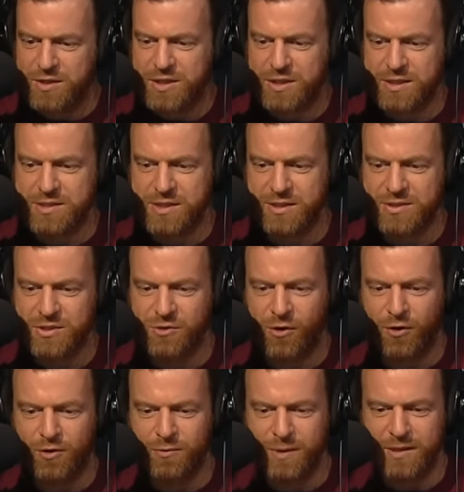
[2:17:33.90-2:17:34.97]
to discuss
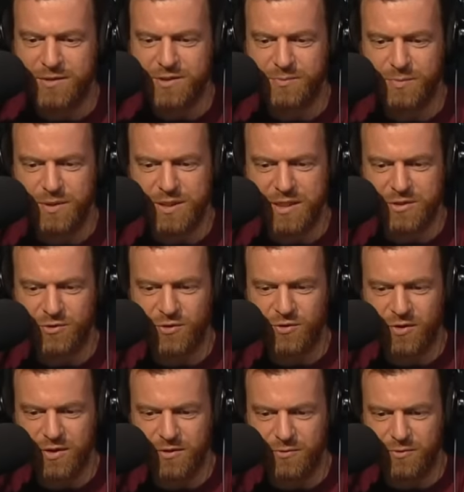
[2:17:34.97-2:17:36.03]
guardrails and
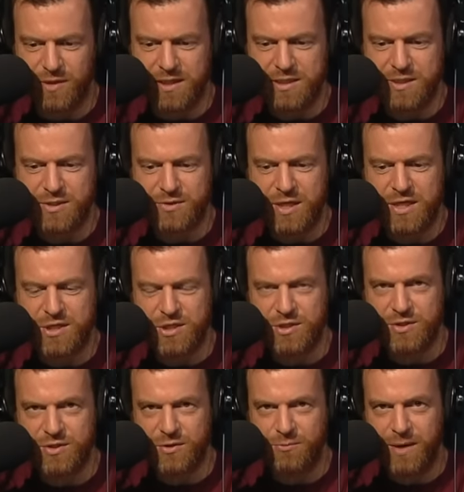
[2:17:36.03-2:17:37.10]
potential
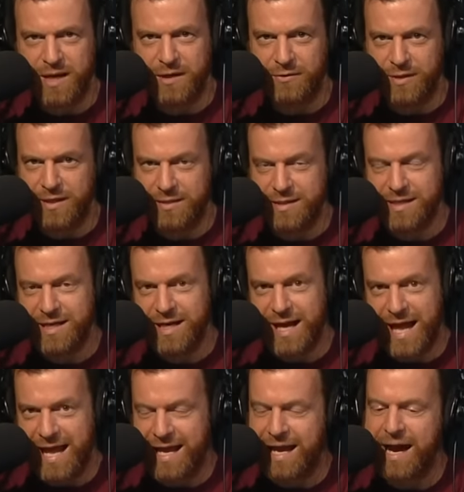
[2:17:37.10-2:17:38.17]
legislation to regulate
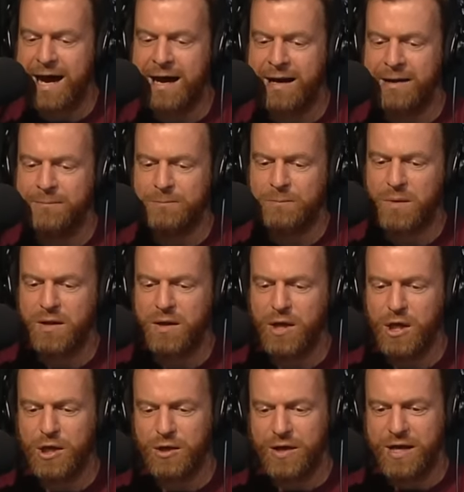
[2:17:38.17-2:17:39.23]
AI.
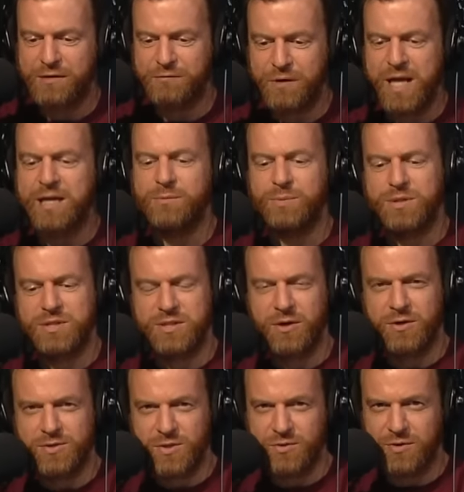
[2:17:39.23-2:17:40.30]
And vapes,
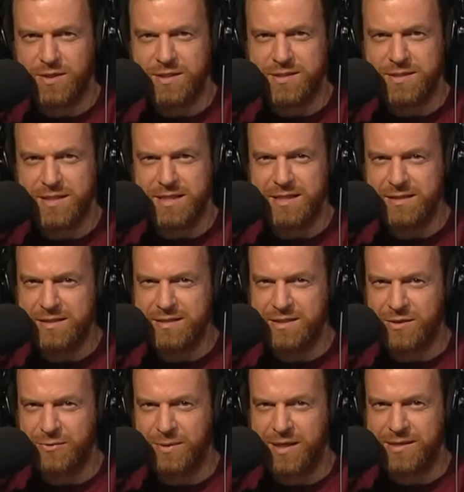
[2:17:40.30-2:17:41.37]
also known as
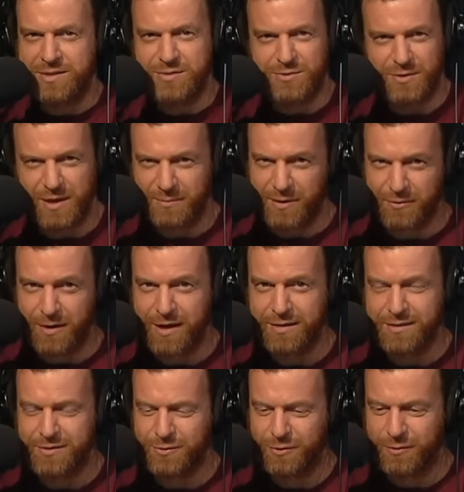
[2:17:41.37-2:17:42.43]
e-cigarettes. Am I
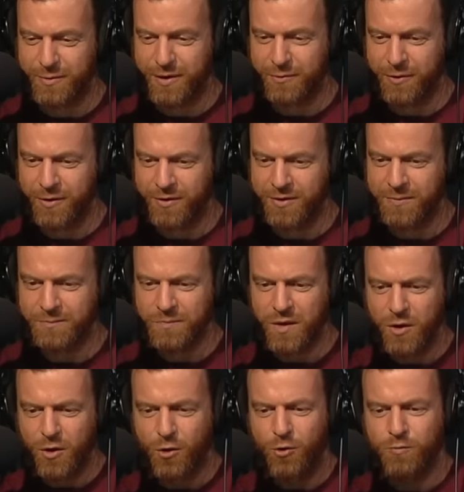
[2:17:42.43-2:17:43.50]
right or am I wrong?
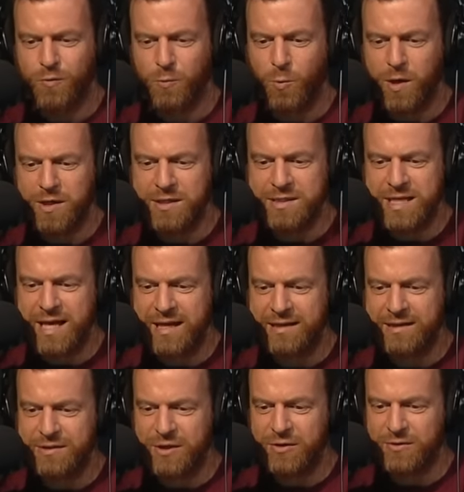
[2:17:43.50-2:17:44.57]
Over 1 in
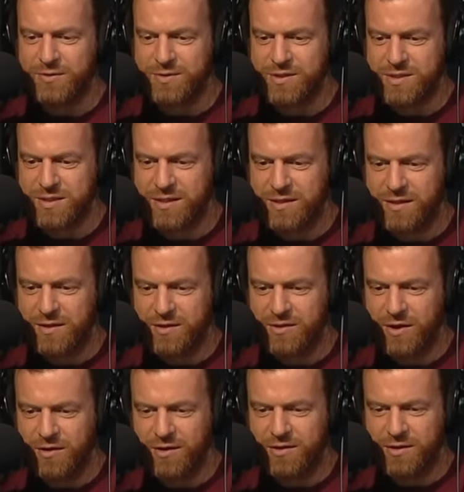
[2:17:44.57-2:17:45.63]
10 adults,
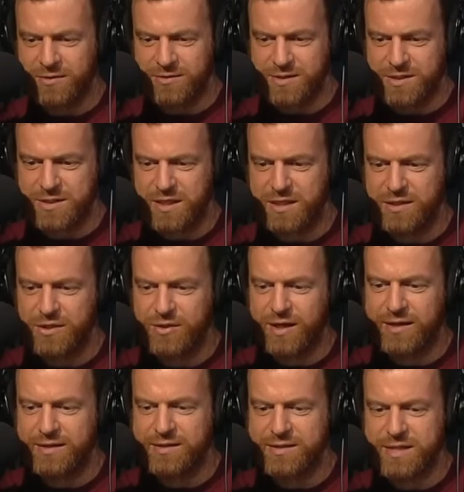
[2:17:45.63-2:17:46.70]
young adults in the
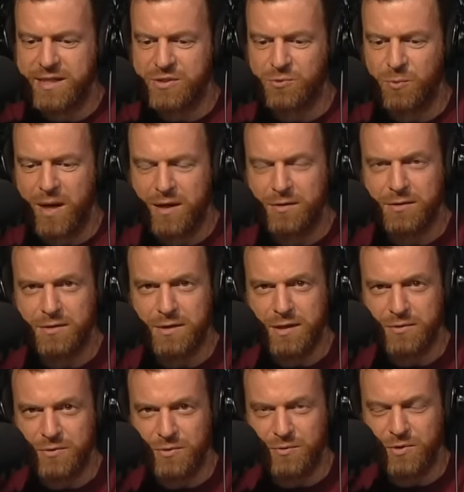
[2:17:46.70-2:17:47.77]
United States
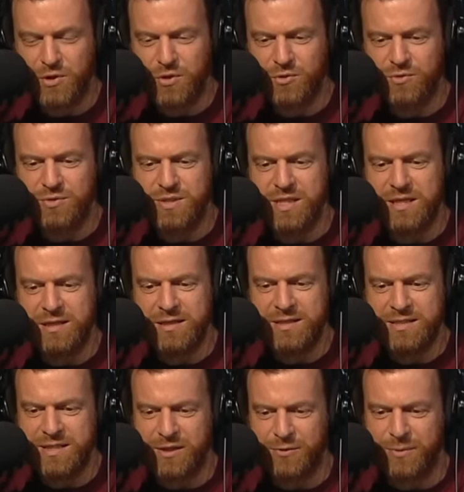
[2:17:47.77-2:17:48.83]
regularly use
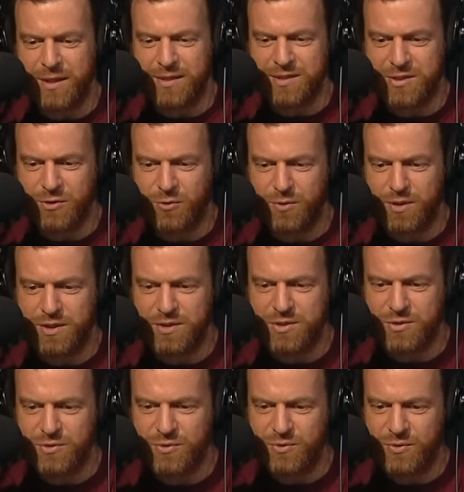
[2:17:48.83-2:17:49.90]
e-cigarettes, according
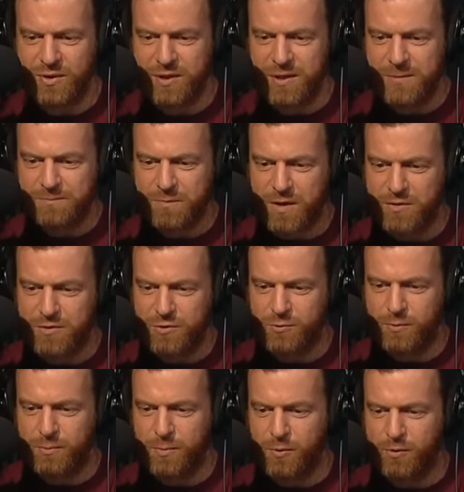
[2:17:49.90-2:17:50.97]
to a new
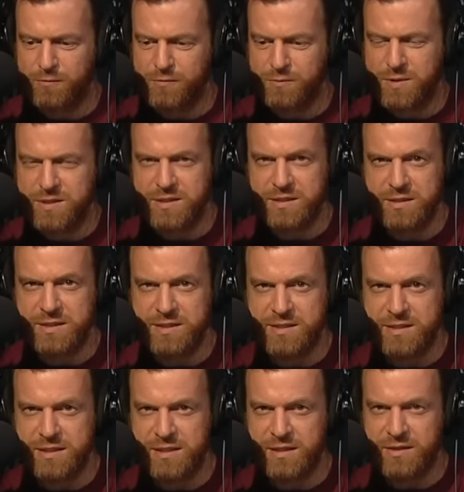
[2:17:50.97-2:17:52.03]
report from the
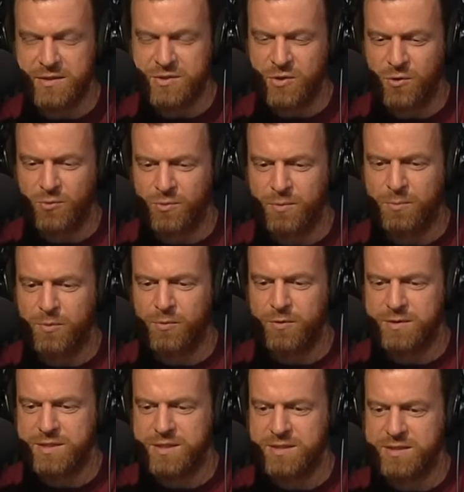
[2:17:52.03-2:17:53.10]
CDC, so
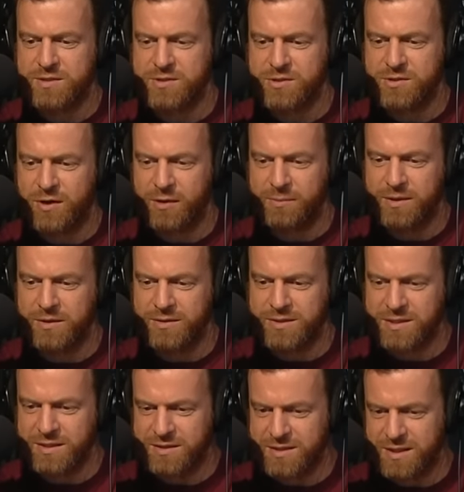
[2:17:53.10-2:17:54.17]
reports Commie
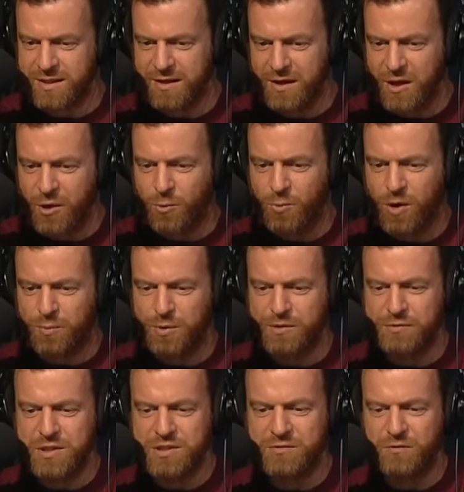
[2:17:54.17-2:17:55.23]
Nonsense. While
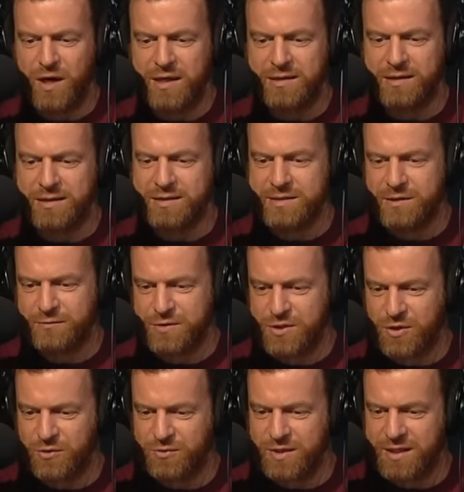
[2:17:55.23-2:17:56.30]
previous findings have
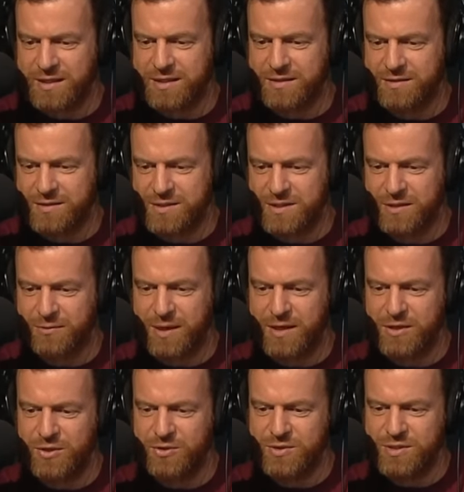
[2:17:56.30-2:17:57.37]
shown that
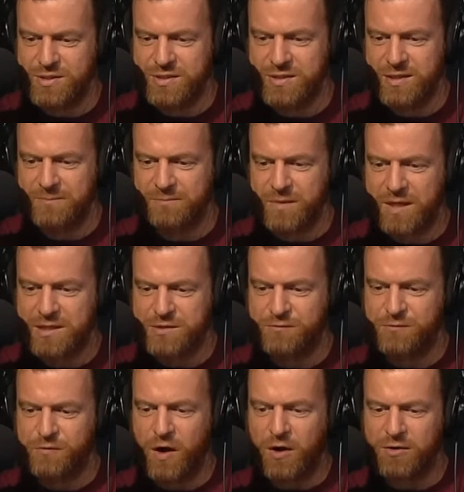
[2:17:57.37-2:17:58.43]
cigarette use has
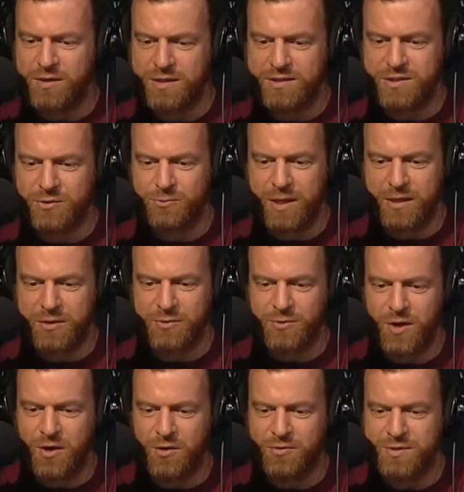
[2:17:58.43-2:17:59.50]
fallen to record
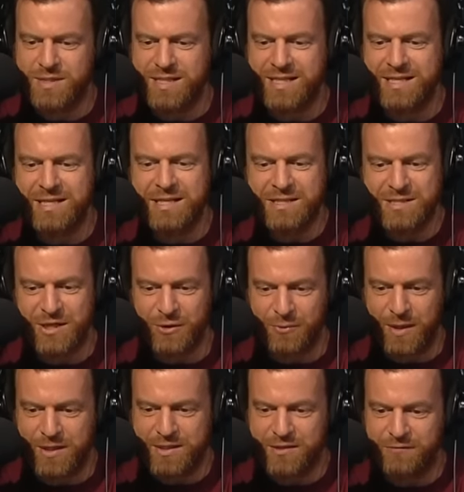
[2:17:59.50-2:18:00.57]
lows,
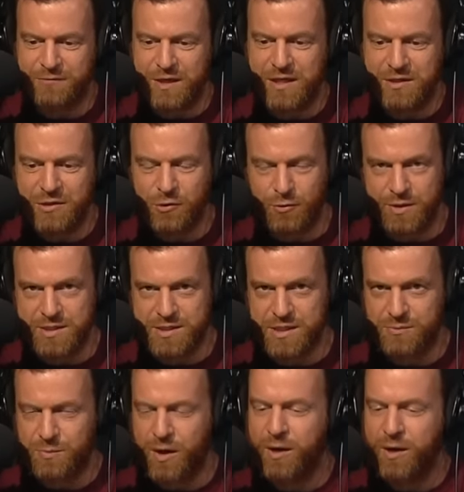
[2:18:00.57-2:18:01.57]
e-cigarettes have increased in